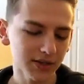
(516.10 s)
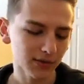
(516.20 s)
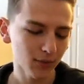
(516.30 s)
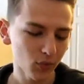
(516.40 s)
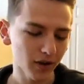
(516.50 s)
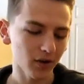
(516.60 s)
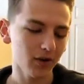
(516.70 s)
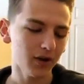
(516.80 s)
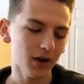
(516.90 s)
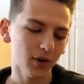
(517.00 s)
from Will.
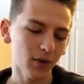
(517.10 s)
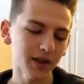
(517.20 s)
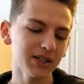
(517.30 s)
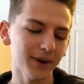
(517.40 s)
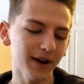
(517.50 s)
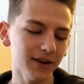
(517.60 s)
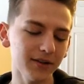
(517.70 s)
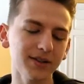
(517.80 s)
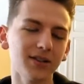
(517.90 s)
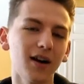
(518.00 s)
What inspired you
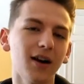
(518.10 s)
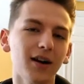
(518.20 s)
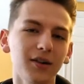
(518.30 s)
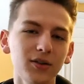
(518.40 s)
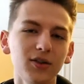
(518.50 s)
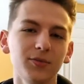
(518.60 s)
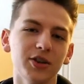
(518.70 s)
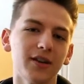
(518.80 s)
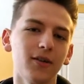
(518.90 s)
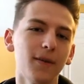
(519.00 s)
to start a YouTube
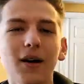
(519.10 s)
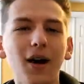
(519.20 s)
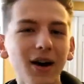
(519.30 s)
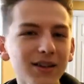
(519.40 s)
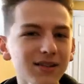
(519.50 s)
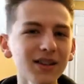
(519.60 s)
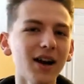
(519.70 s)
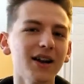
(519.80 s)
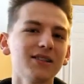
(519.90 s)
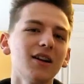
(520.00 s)
channel? Honestly,
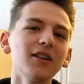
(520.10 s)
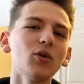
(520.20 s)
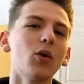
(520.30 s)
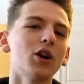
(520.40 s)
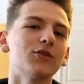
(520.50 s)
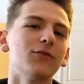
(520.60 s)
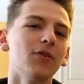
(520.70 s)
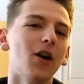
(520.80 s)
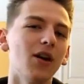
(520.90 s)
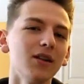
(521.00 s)
I started to watch
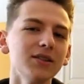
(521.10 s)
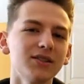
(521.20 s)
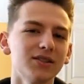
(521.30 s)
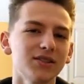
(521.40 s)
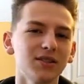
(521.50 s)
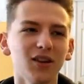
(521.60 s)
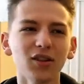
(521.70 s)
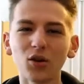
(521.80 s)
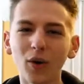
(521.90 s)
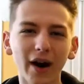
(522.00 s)
vlogs a
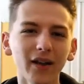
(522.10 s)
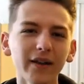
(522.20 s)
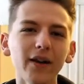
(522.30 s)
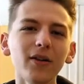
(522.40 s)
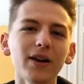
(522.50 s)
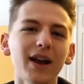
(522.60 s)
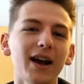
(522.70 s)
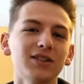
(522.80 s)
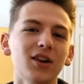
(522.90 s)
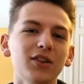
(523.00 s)
little while ago, and
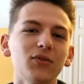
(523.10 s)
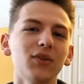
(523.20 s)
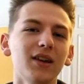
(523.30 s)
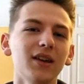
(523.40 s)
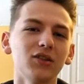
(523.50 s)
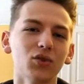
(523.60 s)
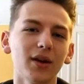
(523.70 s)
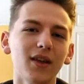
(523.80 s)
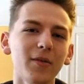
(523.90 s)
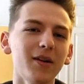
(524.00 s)
I started to really enjoy
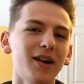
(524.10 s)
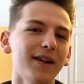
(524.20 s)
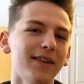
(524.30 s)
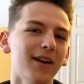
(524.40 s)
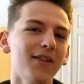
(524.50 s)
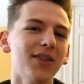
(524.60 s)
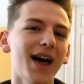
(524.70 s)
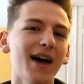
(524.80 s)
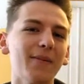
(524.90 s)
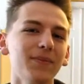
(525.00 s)
them, and I thought
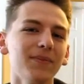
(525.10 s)
that,